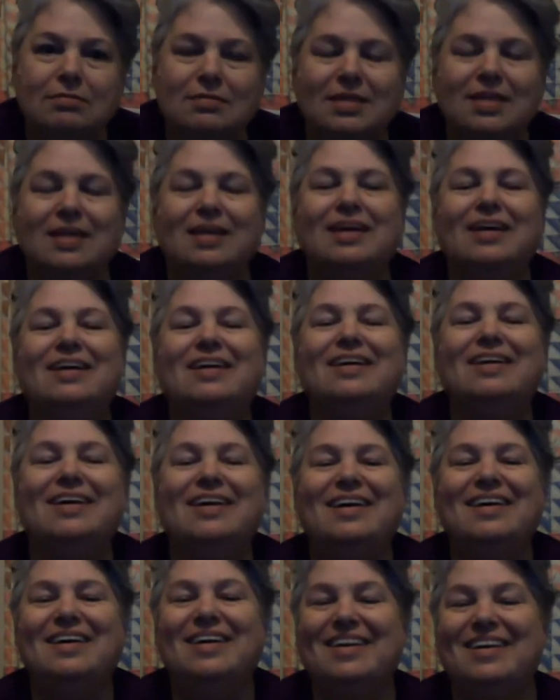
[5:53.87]

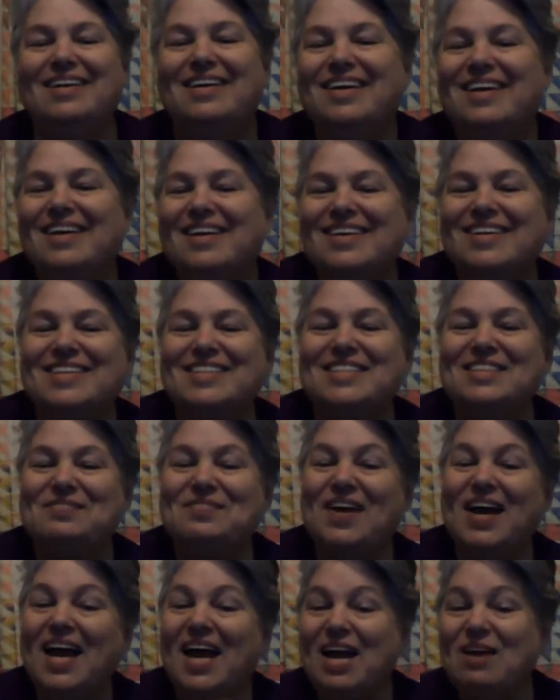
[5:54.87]
Because if
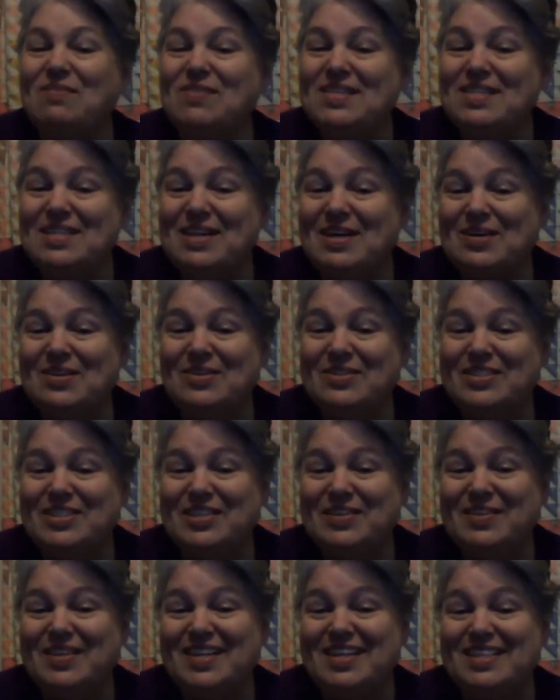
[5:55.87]
I haven't told
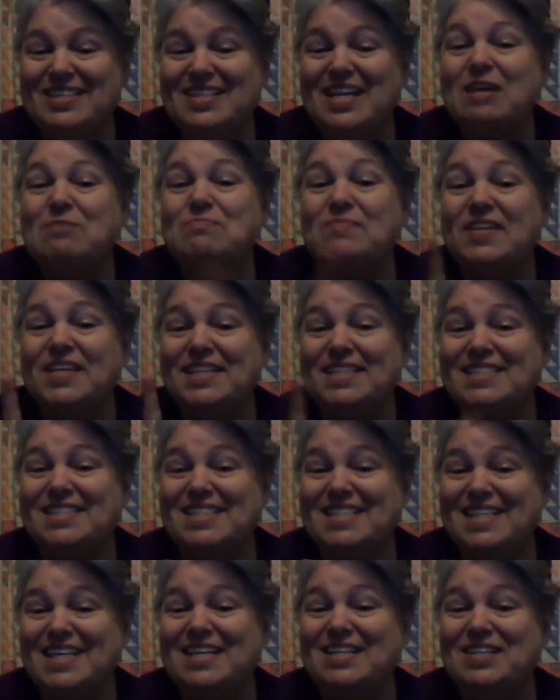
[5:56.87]
you this, I'm fixed
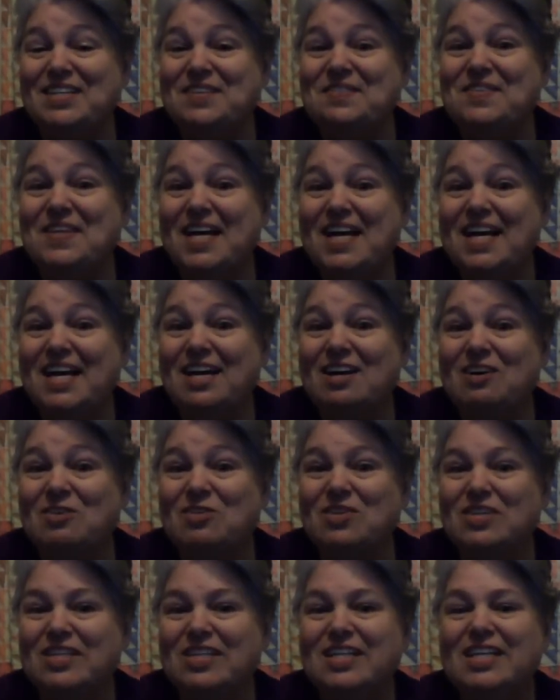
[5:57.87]
to tell you now.